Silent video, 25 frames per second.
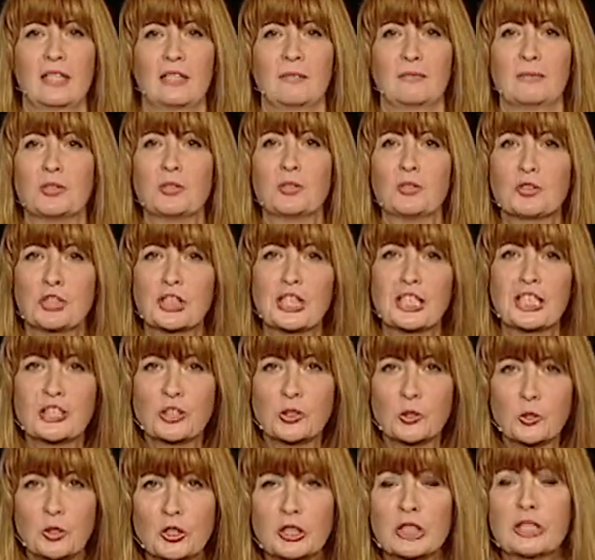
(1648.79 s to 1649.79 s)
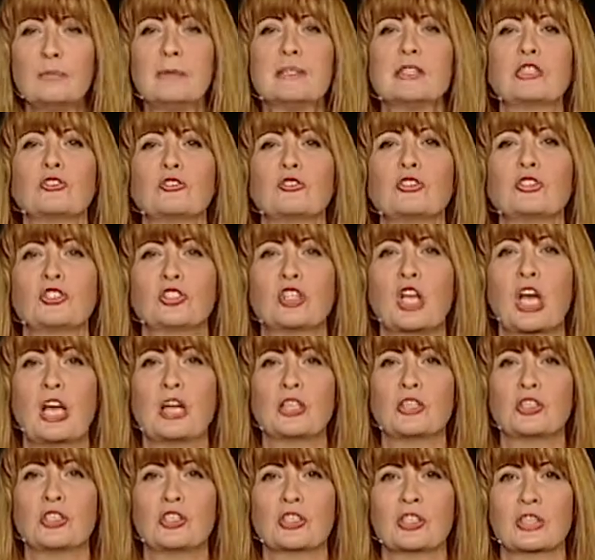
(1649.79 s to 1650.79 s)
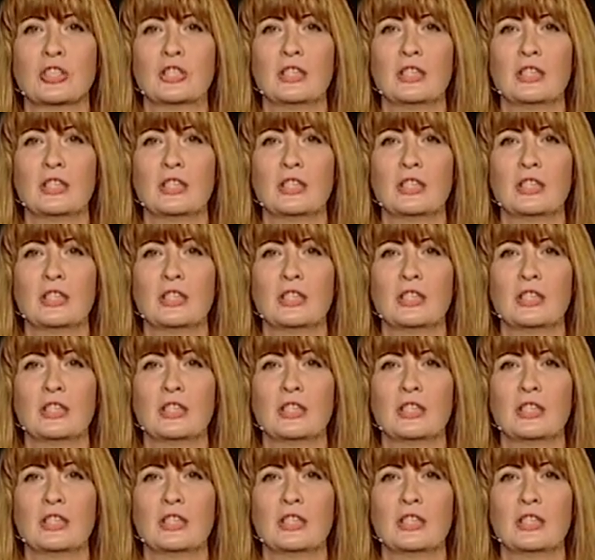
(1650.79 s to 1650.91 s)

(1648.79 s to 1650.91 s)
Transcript: because He is the ultimate judge.